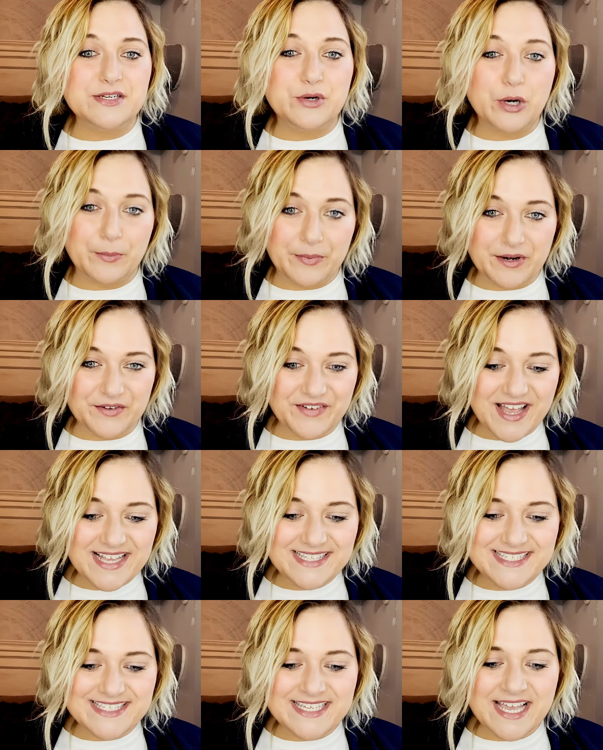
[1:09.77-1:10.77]
corporate
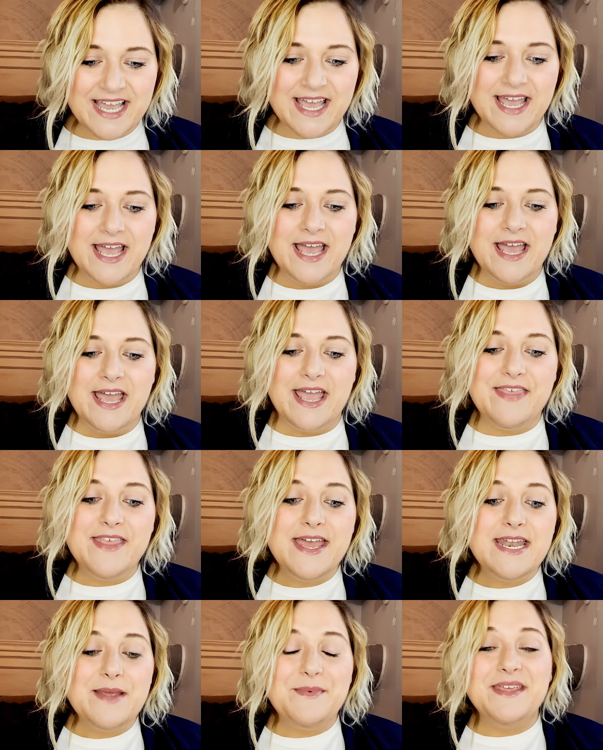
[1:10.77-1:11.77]
events. And
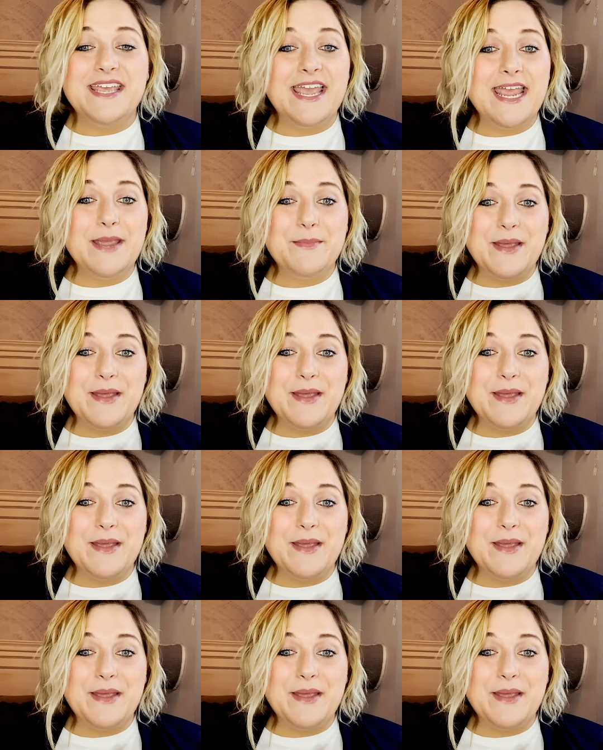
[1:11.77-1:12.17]
then I became